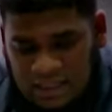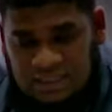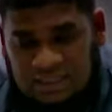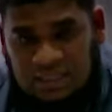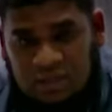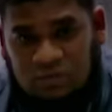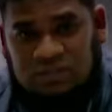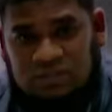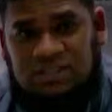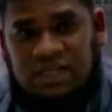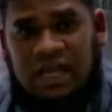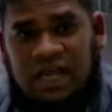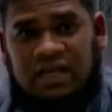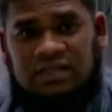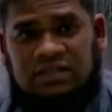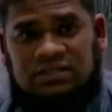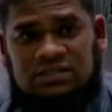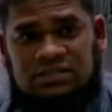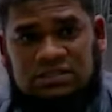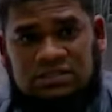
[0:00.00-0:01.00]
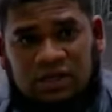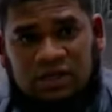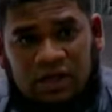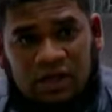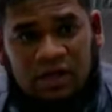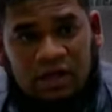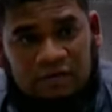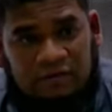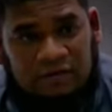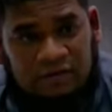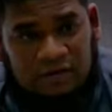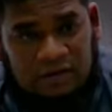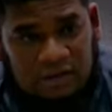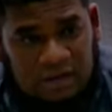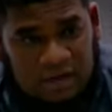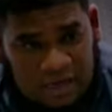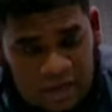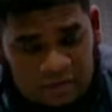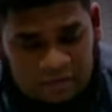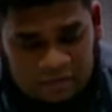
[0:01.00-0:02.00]
there's no signs of
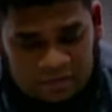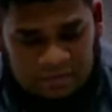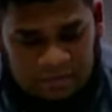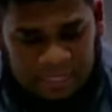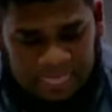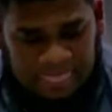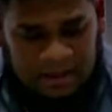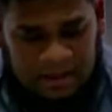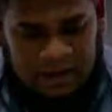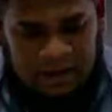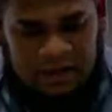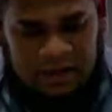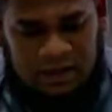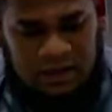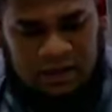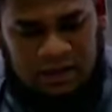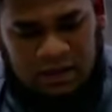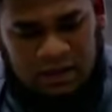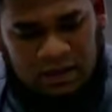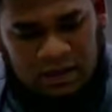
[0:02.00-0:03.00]
life. Okay?